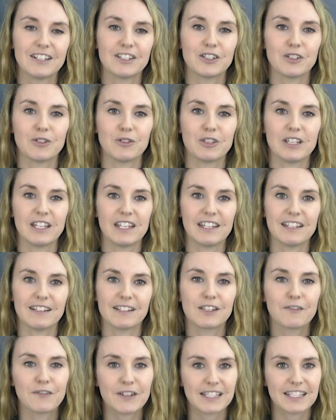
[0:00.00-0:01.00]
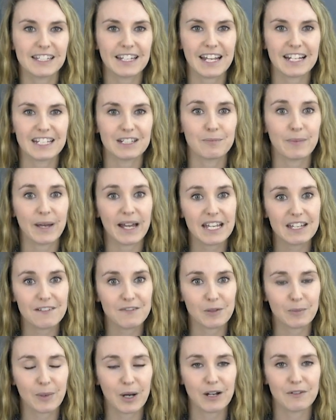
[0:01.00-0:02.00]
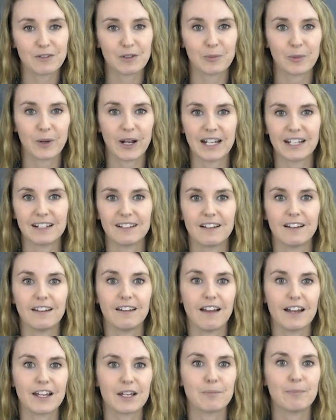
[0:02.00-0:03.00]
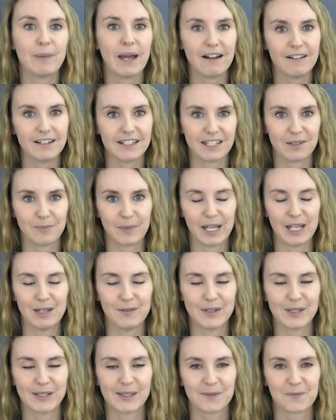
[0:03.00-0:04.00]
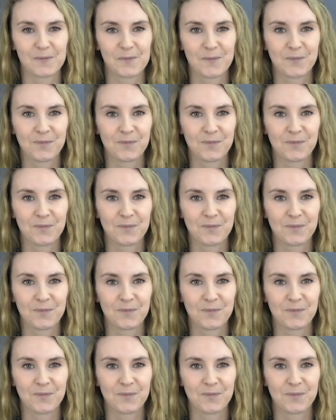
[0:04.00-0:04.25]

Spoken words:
to the sophisticated behavior part of your brain, like parenting behaviors.